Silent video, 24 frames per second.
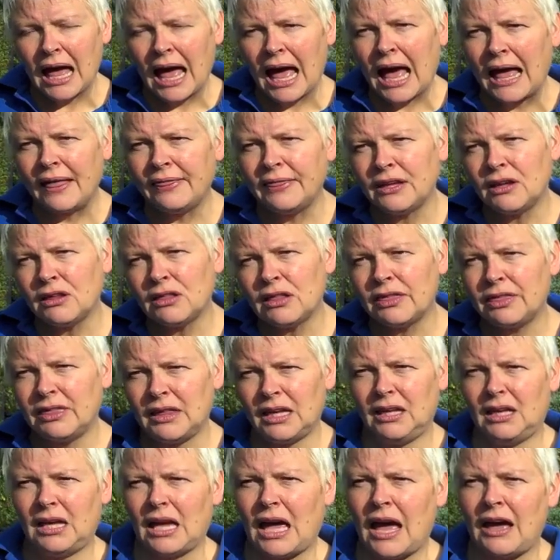And the other thing
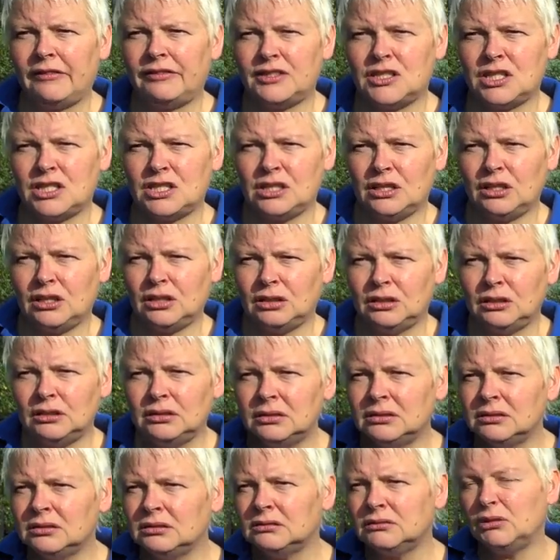you have to do,
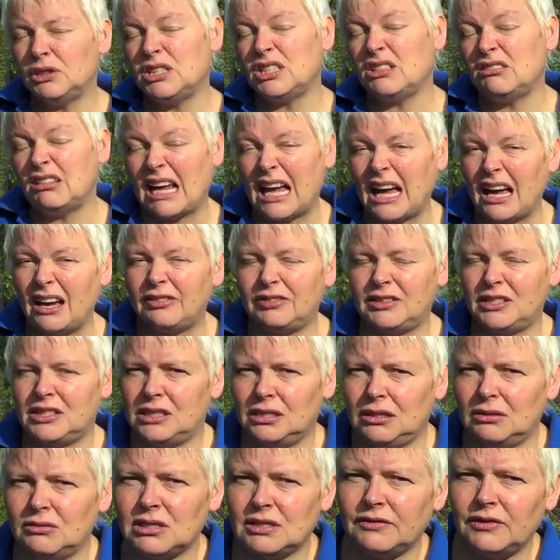well, you don't have to do
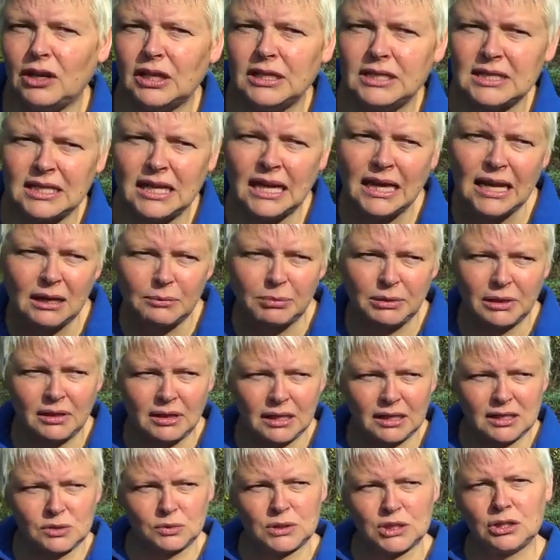as a volunteer, but
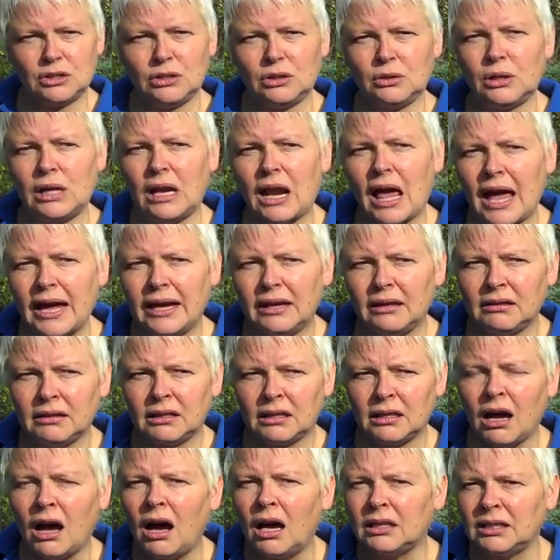things we do are like
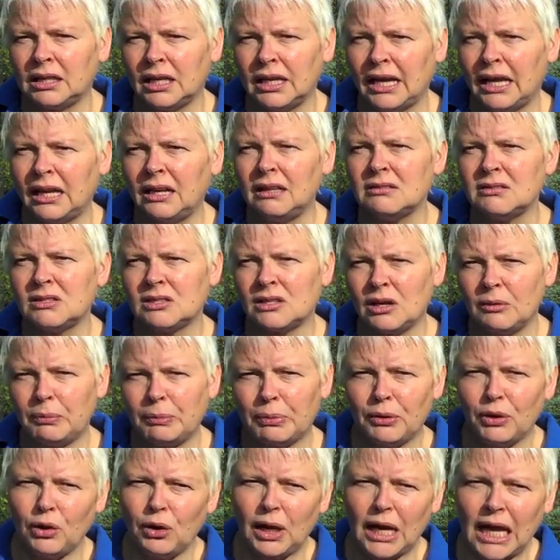gardening, so
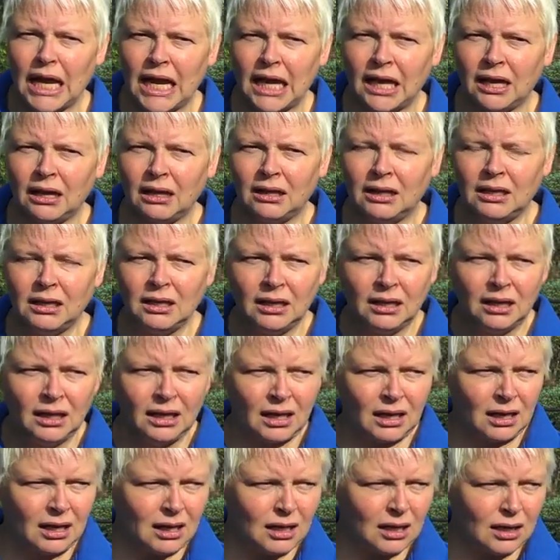pruning,
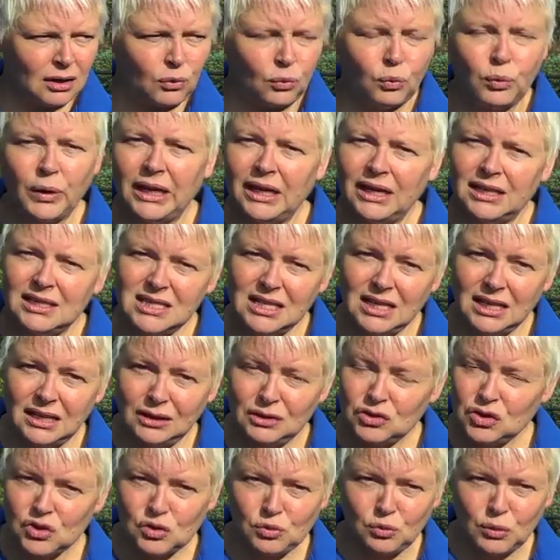weeding,
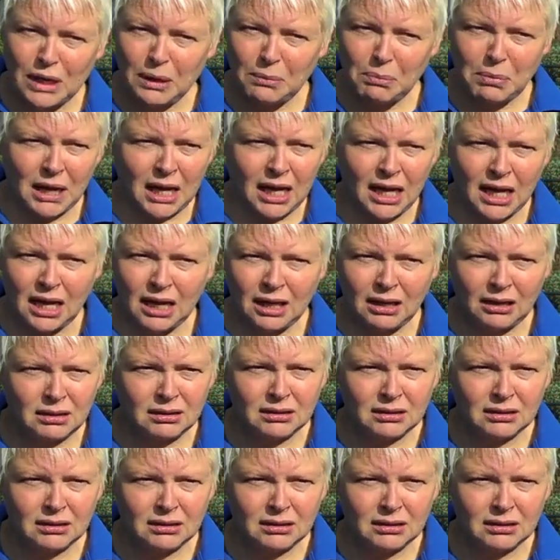sweeping,